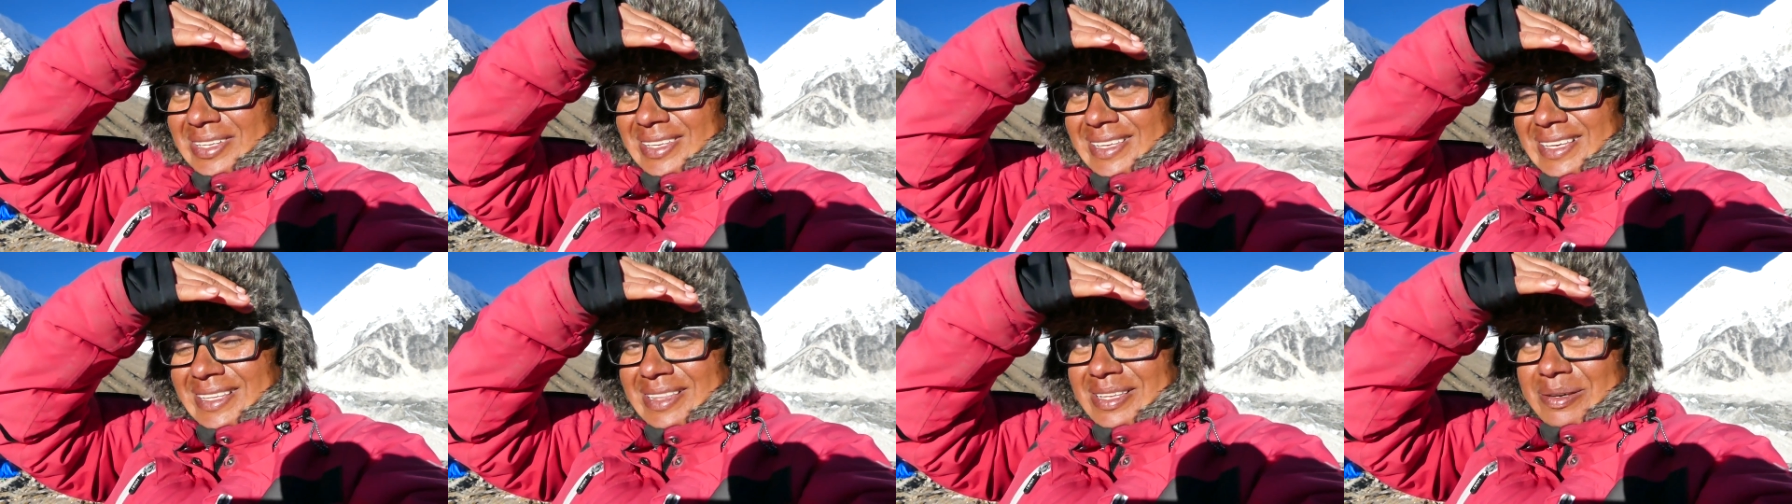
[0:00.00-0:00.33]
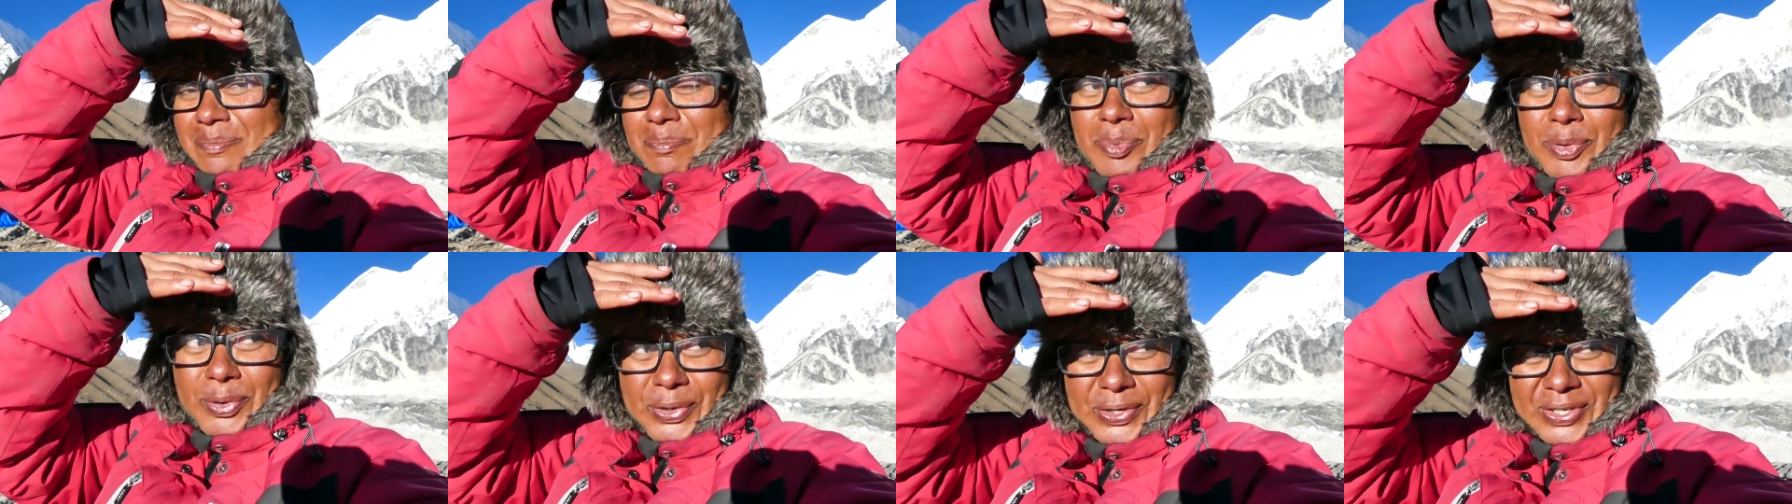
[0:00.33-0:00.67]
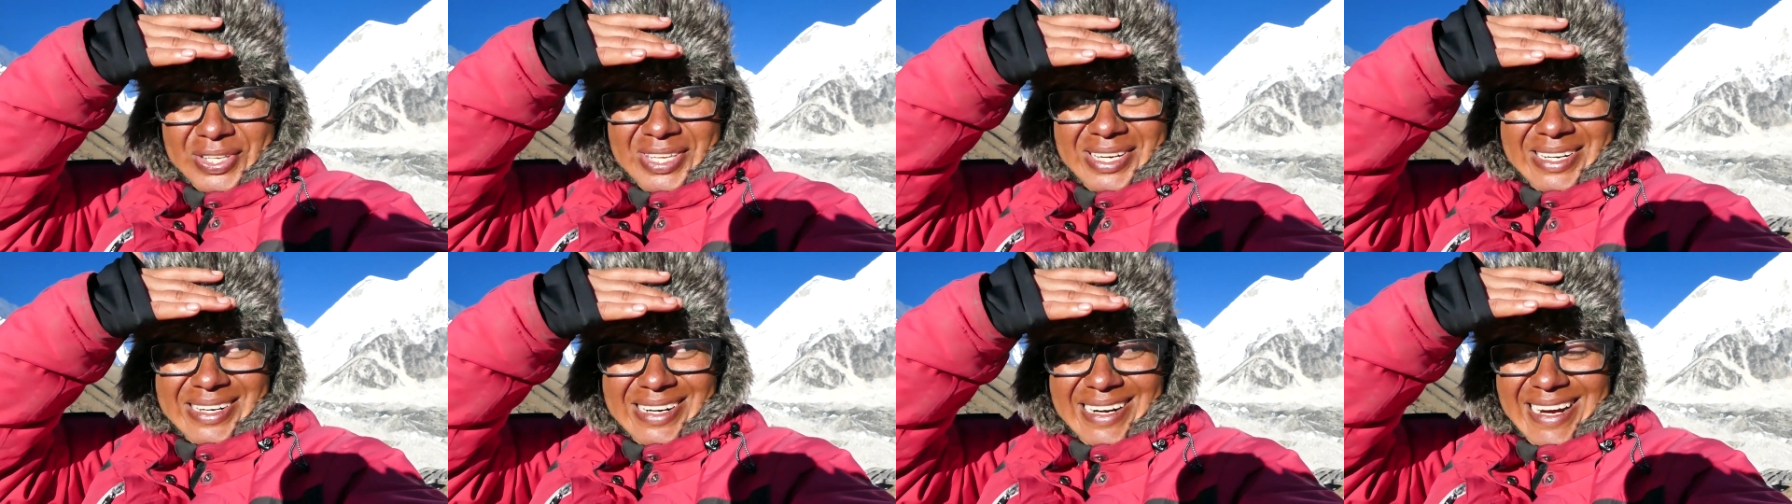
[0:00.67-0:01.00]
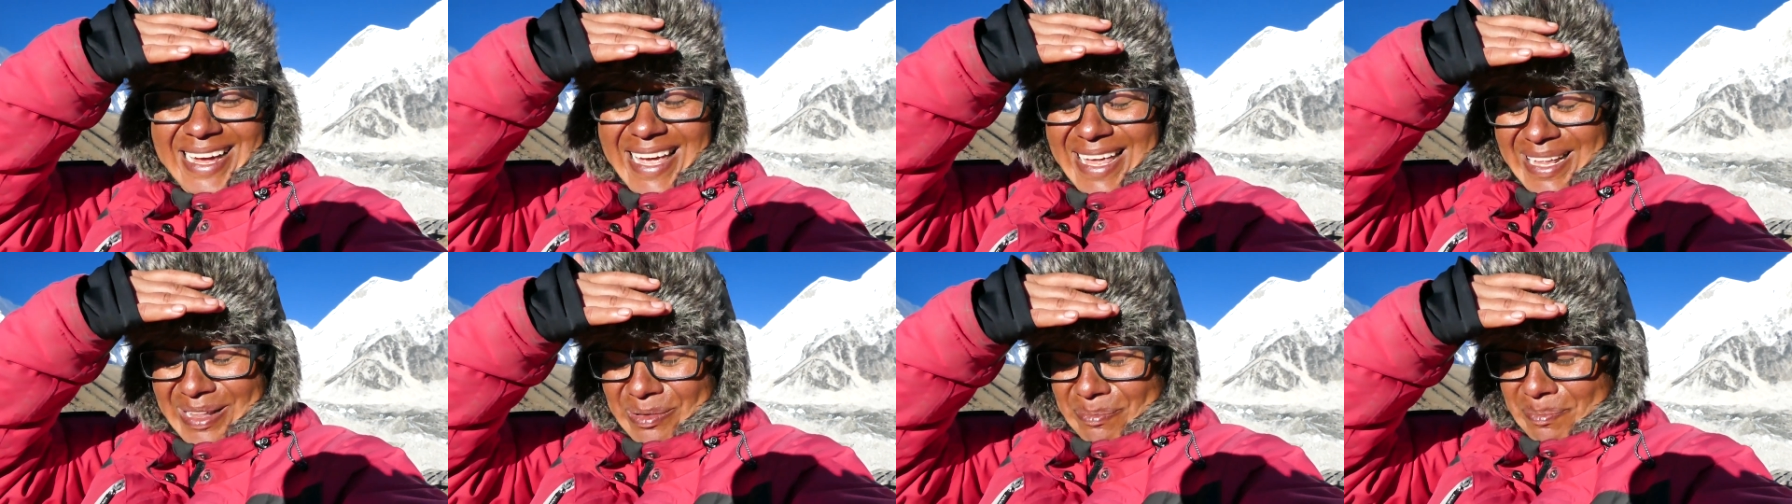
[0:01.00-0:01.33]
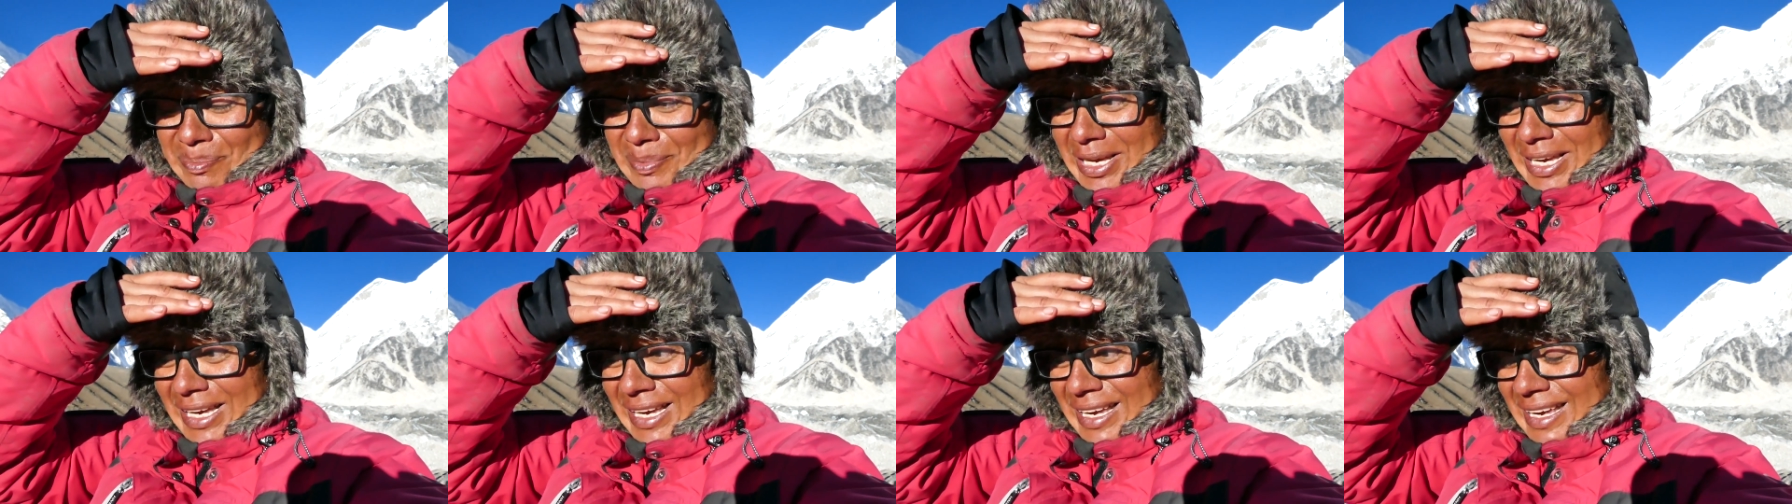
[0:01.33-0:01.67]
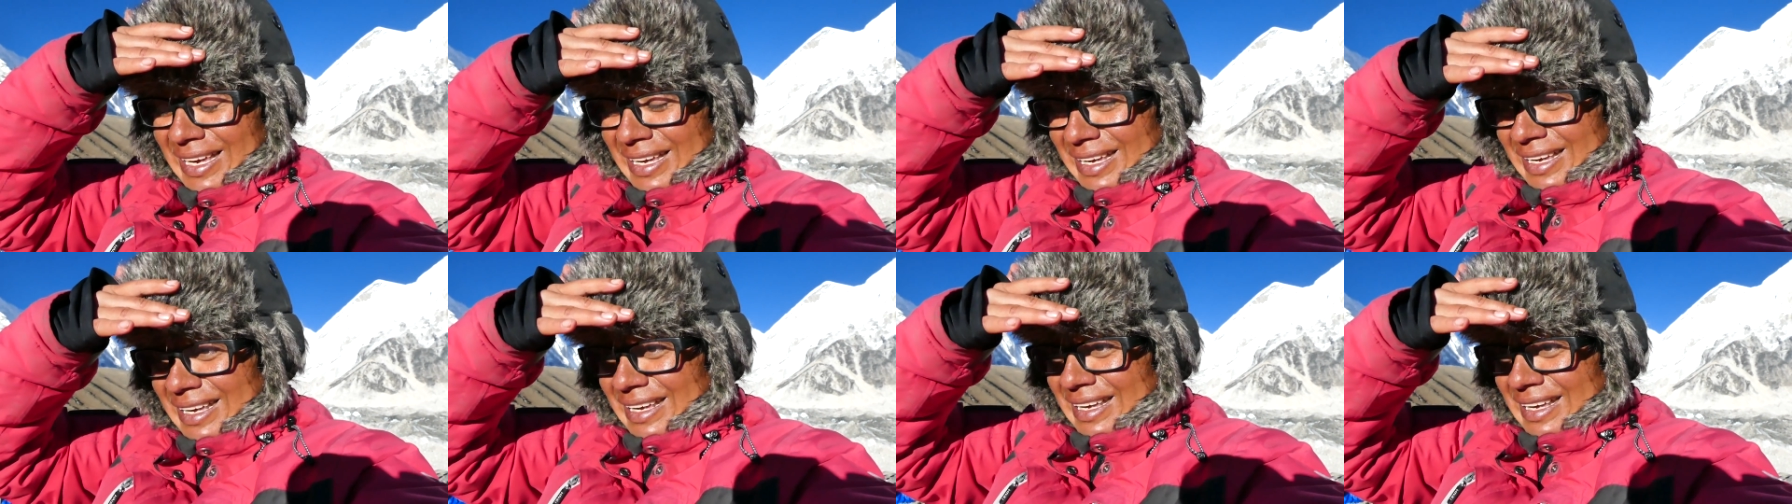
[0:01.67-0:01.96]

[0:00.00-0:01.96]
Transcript: the, the porter helped me,